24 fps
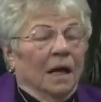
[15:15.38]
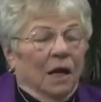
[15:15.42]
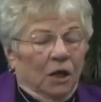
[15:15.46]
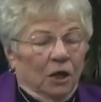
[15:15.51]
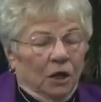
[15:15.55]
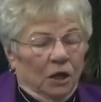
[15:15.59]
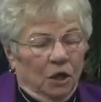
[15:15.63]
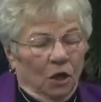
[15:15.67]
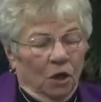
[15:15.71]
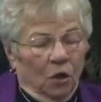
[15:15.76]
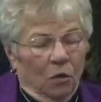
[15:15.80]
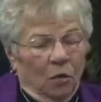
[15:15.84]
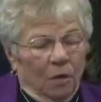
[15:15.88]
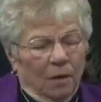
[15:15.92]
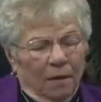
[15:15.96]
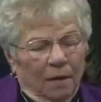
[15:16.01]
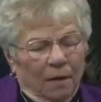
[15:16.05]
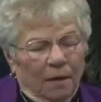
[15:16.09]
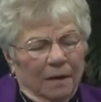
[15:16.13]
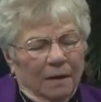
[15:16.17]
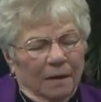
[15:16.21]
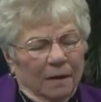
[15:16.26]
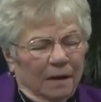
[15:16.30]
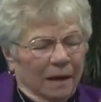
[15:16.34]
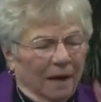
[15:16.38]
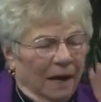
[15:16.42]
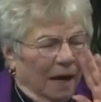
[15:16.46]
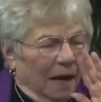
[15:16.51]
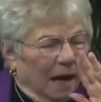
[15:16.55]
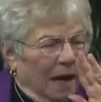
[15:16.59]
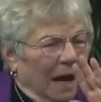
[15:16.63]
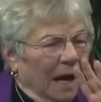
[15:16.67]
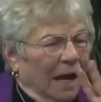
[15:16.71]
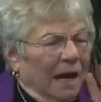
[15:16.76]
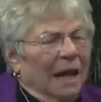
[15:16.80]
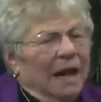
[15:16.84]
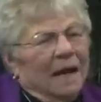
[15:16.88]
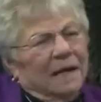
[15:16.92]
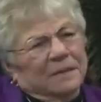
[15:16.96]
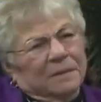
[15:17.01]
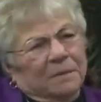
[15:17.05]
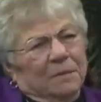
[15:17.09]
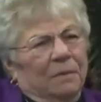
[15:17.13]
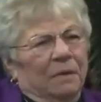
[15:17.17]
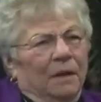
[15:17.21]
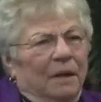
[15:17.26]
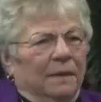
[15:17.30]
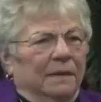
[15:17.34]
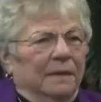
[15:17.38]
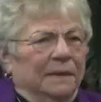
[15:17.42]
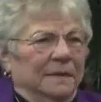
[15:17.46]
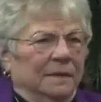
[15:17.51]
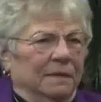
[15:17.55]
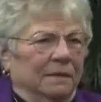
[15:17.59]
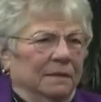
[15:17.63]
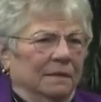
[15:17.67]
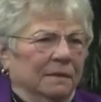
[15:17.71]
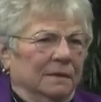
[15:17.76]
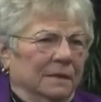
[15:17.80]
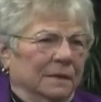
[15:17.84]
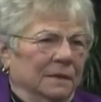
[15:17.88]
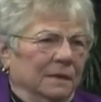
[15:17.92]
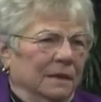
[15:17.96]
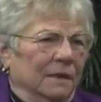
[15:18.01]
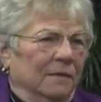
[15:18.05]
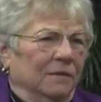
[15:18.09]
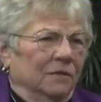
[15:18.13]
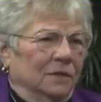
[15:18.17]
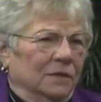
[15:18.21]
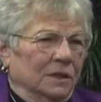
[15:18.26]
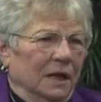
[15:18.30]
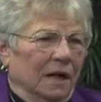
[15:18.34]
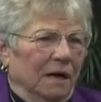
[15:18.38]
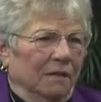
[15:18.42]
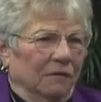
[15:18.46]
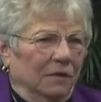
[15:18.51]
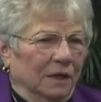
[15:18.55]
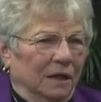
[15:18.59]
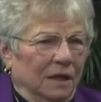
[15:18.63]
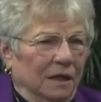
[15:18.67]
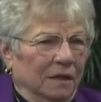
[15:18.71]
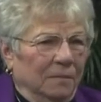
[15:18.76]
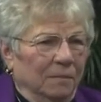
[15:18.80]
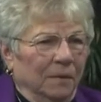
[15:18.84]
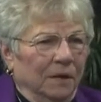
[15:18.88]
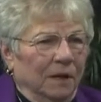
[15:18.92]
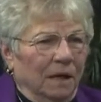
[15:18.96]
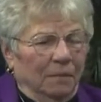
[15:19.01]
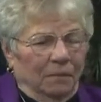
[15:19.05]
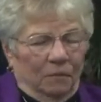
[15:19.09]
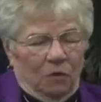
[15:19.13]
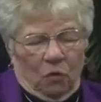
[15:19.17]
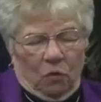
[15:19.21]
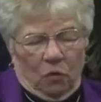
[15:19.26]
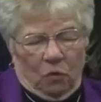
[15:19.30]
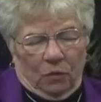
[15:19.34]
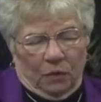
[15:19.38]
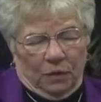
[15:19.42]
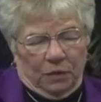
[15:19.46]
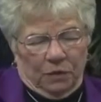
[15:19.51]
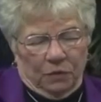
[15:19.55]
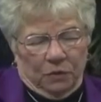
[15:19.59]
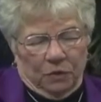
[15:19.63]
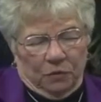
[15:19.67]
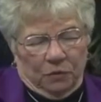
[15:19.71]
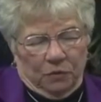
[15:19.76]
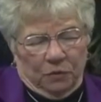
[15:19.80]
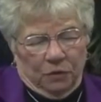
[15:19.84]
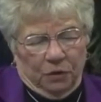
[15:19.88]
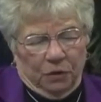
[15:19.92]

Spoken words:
You know, I hate to play the devil's advocate, but I'm going to.